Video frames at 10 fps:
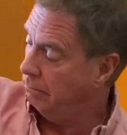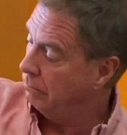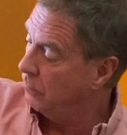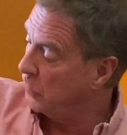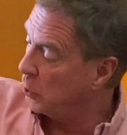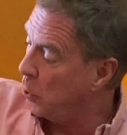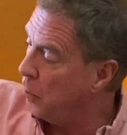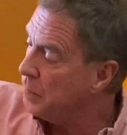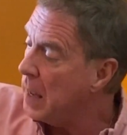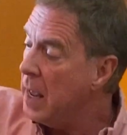
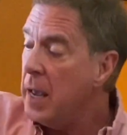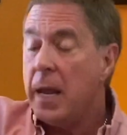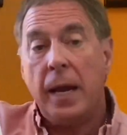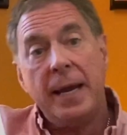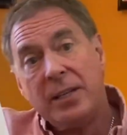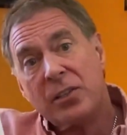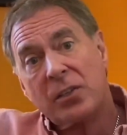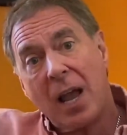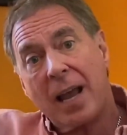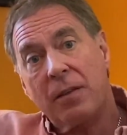So
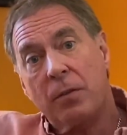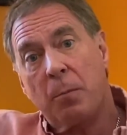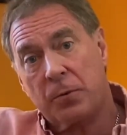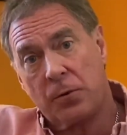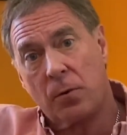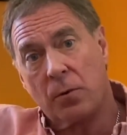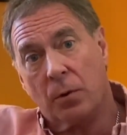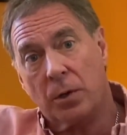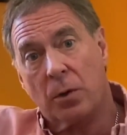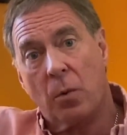inside of the
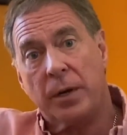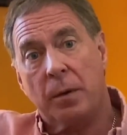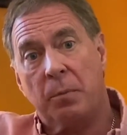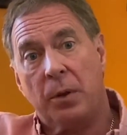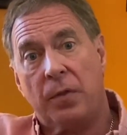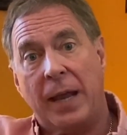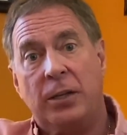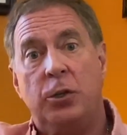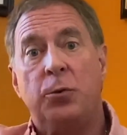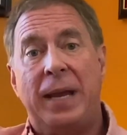circle, you're going to put
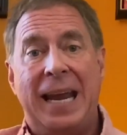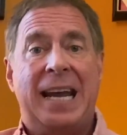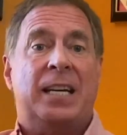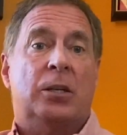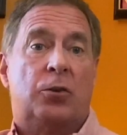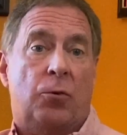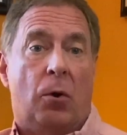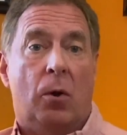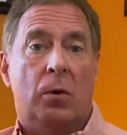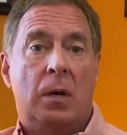things you can
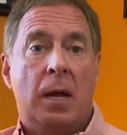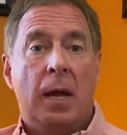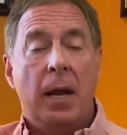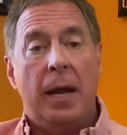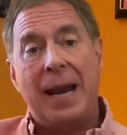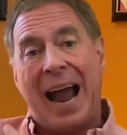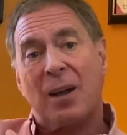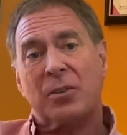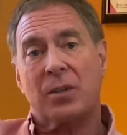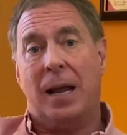control, and
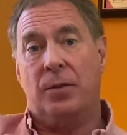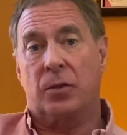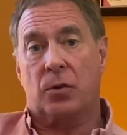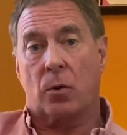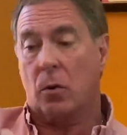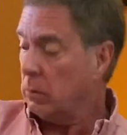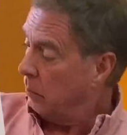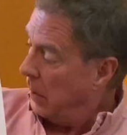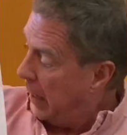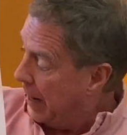outside the circle,
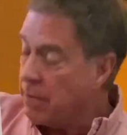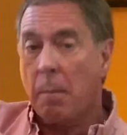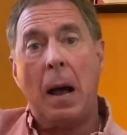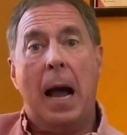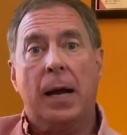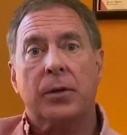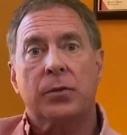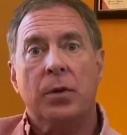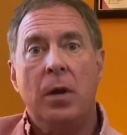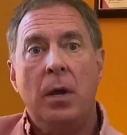in the
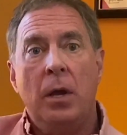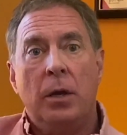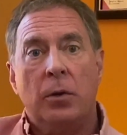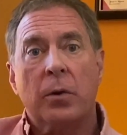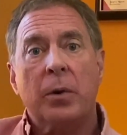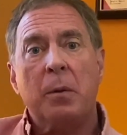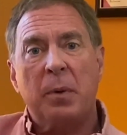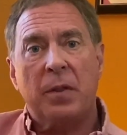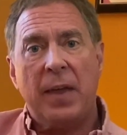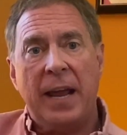box, you're going to
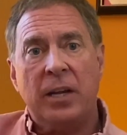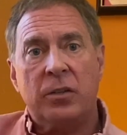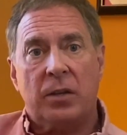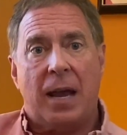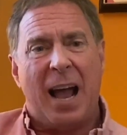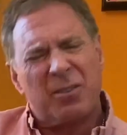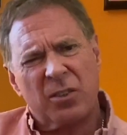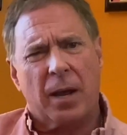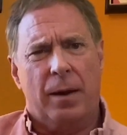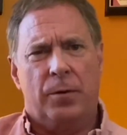put things
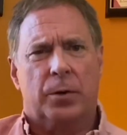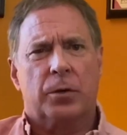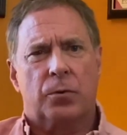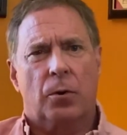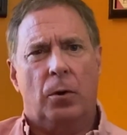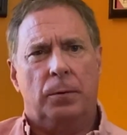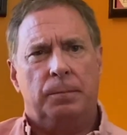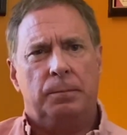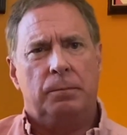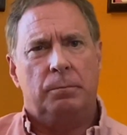outside of your control.
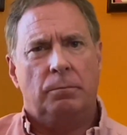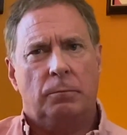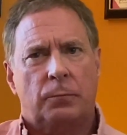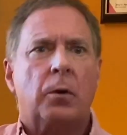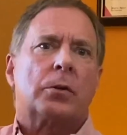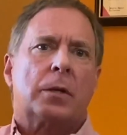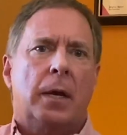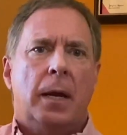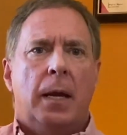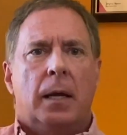First,
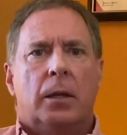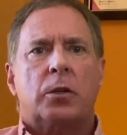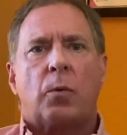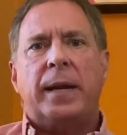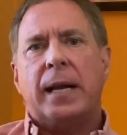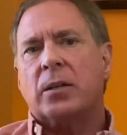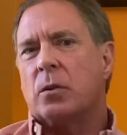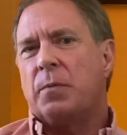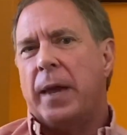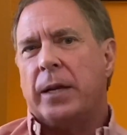let's write down
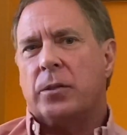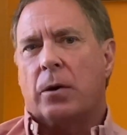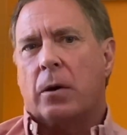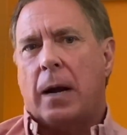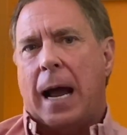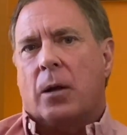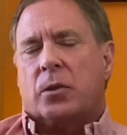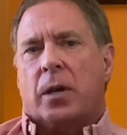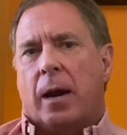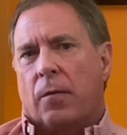some things that are
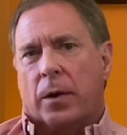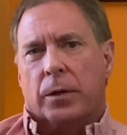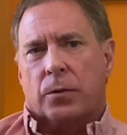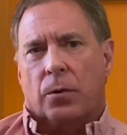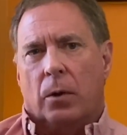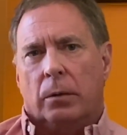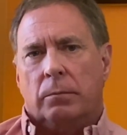outside of our control.